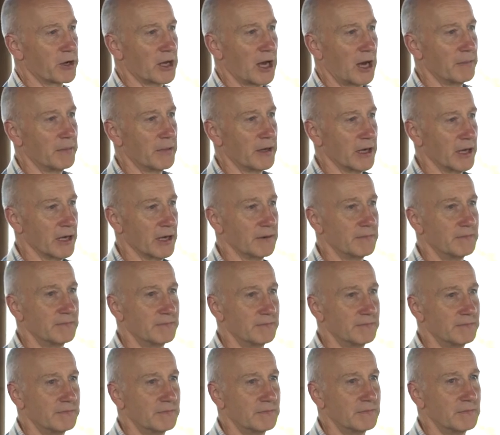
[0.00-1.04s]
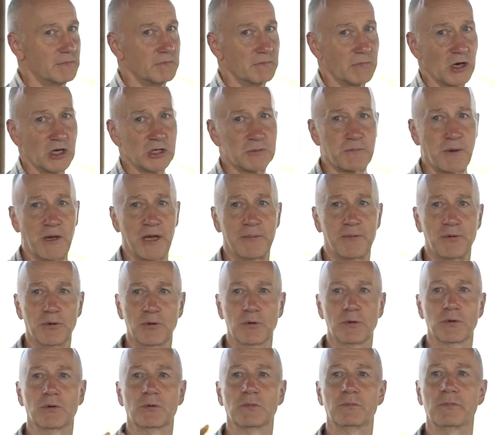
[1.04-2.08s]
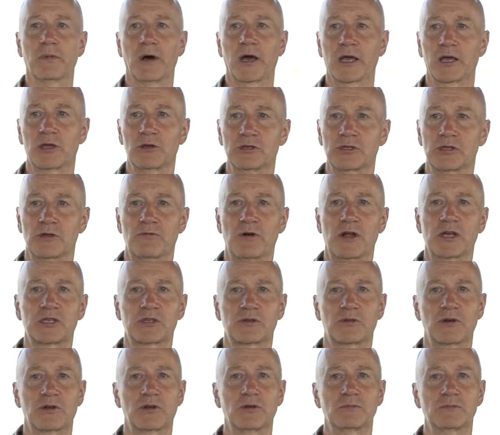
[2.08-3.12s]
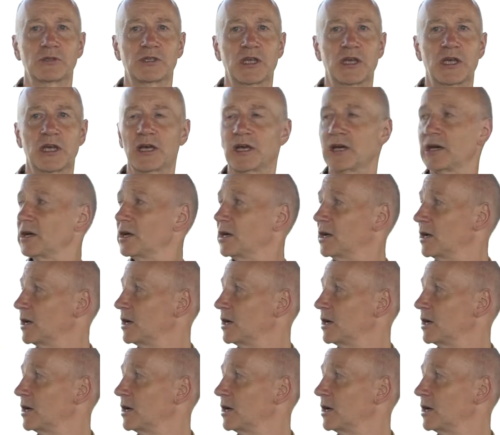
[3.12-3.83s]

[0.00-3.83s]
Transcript: come here. Most people might use the restrooms here,